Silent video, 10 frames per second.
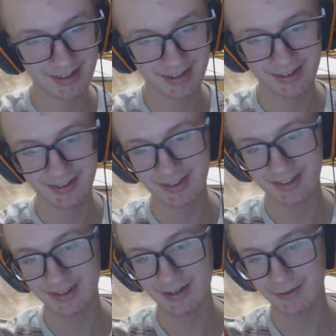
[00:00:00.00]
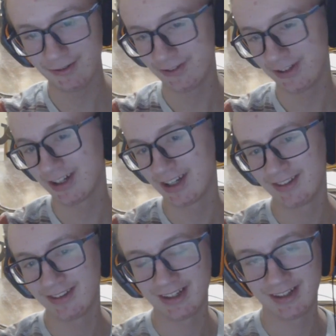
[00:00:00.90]
because you have to figure
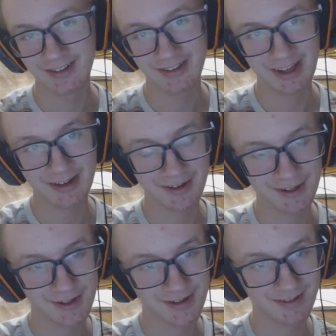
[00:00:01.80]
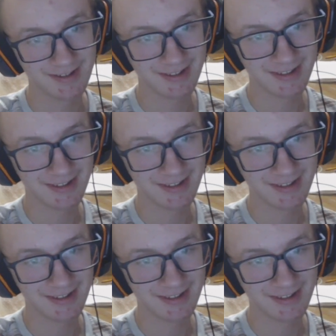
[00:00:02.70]
out the answer to that question.